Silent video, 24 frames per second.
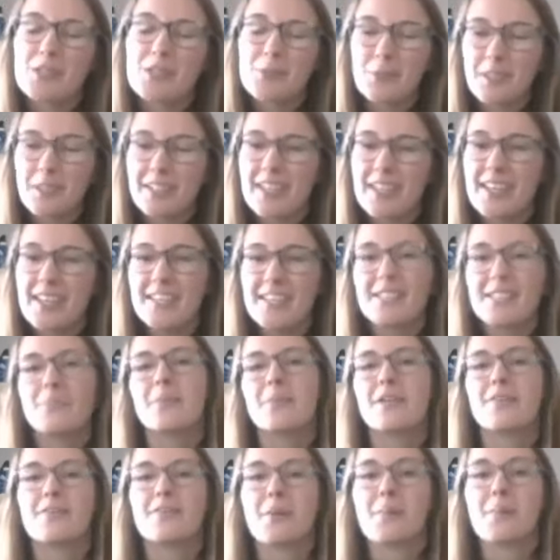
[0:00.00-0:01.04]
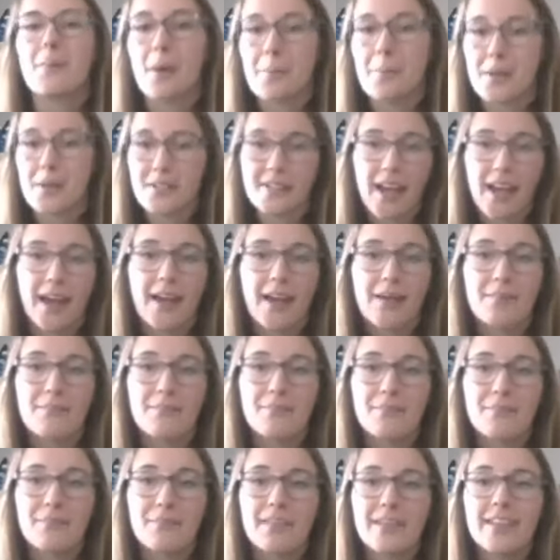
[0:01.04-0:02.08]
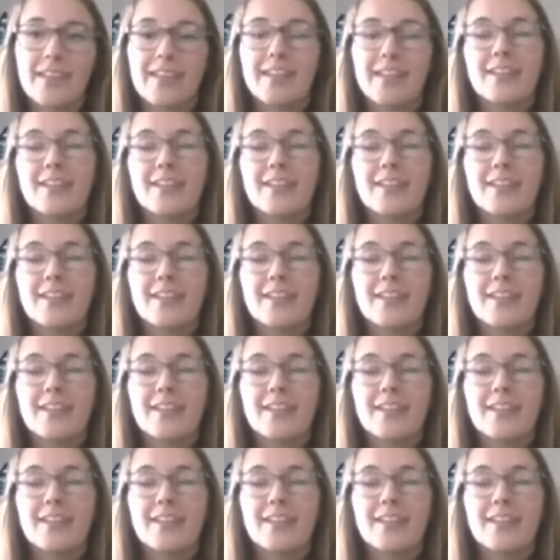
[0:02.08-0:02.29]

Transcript: This really is a bit of a bummer time.